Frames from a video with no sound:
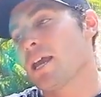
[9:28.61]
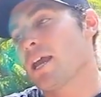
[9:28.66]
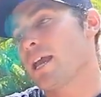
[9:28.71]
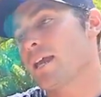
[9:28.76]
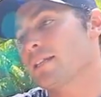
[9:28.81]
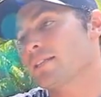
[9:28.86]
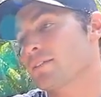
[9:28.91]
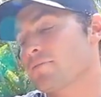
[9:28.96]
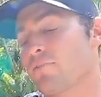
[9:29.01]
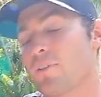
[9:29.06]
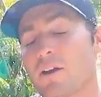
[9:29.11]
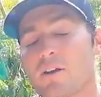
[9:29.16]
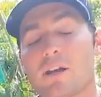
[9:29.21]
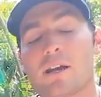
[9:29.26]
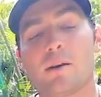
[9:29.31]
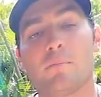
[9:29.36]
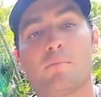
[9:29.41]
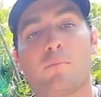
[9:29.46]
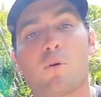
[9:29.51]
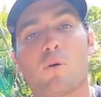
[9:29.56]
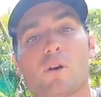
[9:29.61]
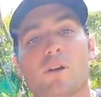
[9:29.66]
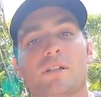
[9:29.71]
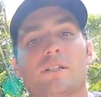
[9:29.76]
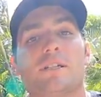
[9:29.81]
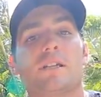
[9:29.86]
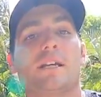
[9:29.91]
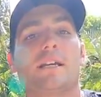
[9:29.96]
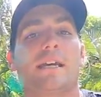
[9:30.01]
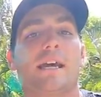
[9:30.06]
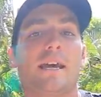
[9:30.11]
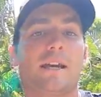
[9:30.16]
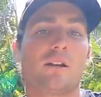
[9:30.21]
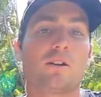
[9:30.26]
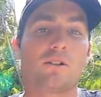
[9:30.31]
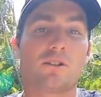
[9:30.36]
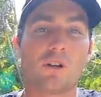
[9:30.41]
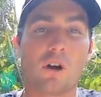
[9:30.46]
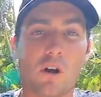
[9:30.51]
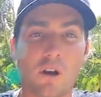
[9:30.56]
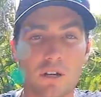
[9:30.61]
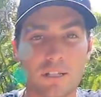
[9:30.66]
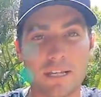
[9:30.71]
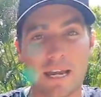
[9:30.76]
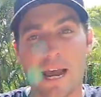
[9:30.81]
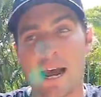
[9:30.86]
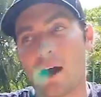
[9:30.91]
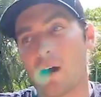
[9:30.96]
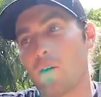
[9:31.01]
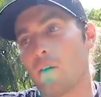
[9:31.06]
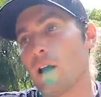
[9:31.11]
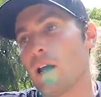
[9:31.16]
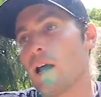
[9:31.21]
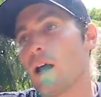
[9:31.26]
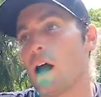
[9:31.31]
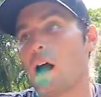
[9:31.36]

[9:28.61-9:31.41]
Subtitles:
it's very important to get your dogs out